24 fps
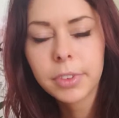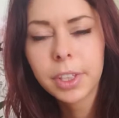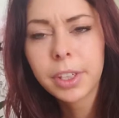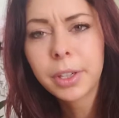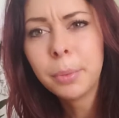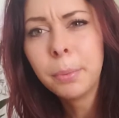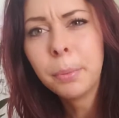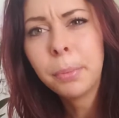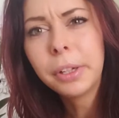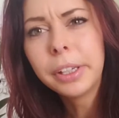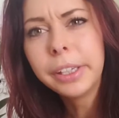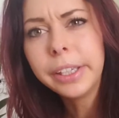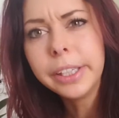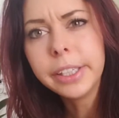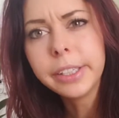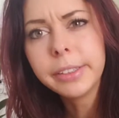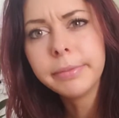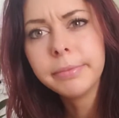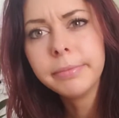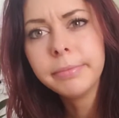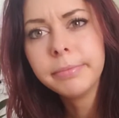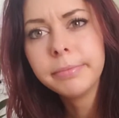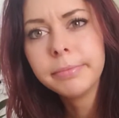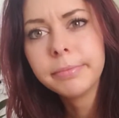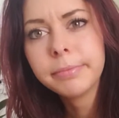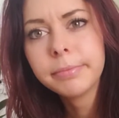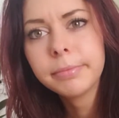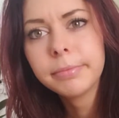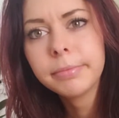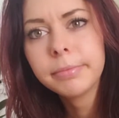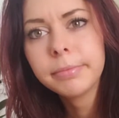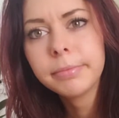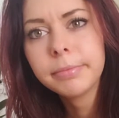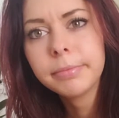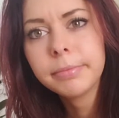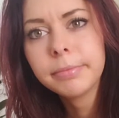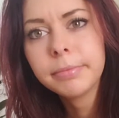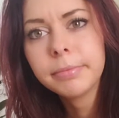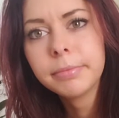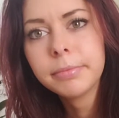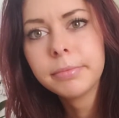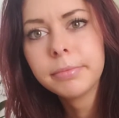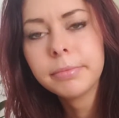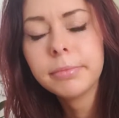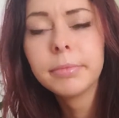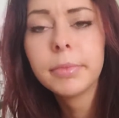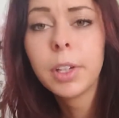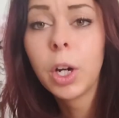complete.
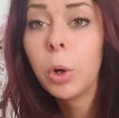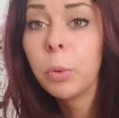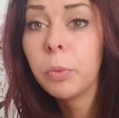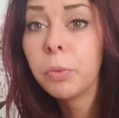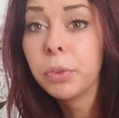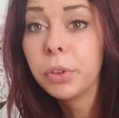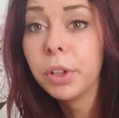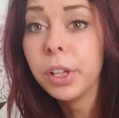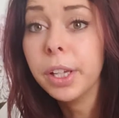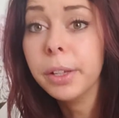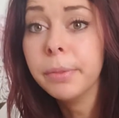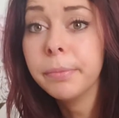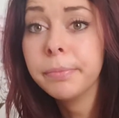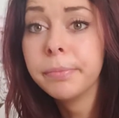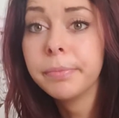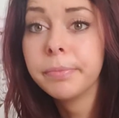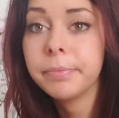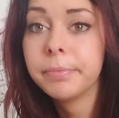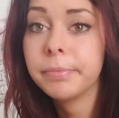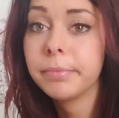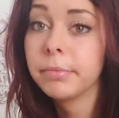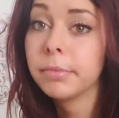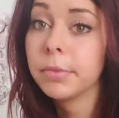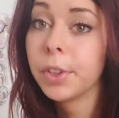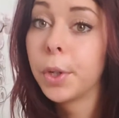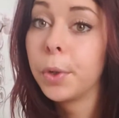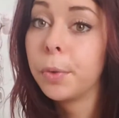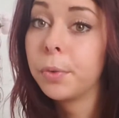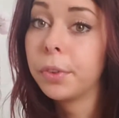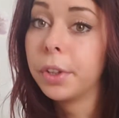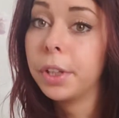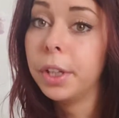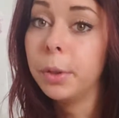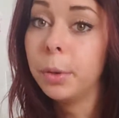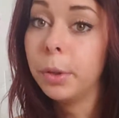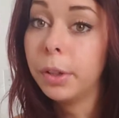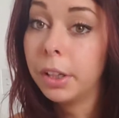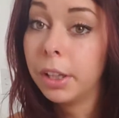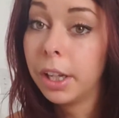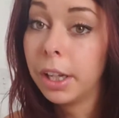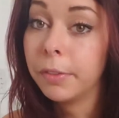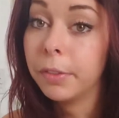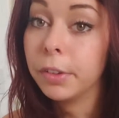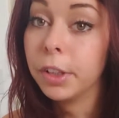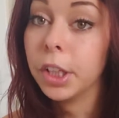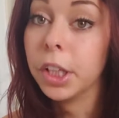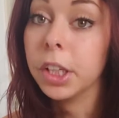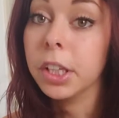Hopefully you will
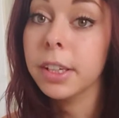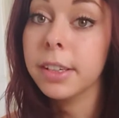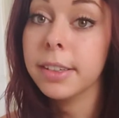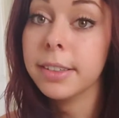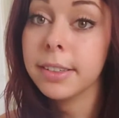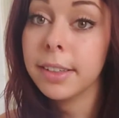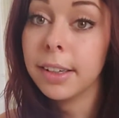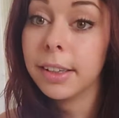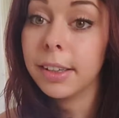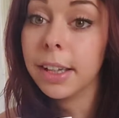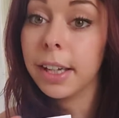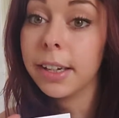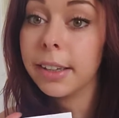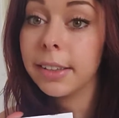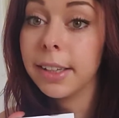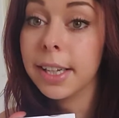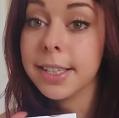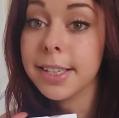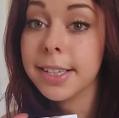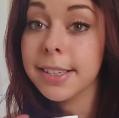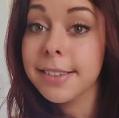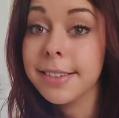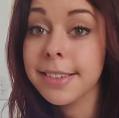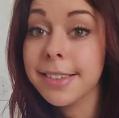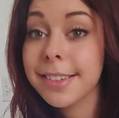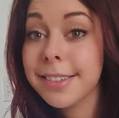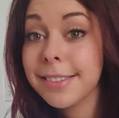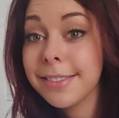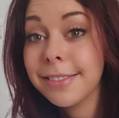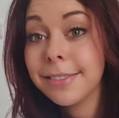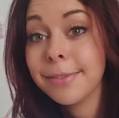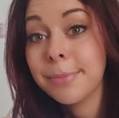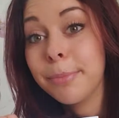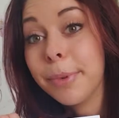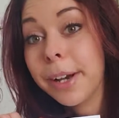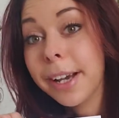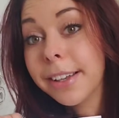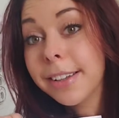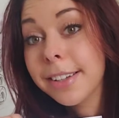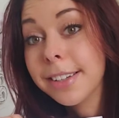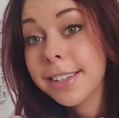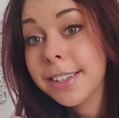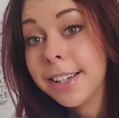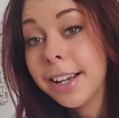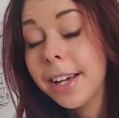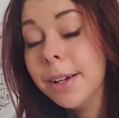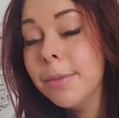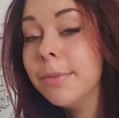have learned a lot of lessons by this
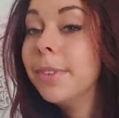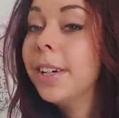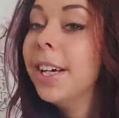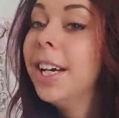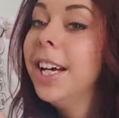time.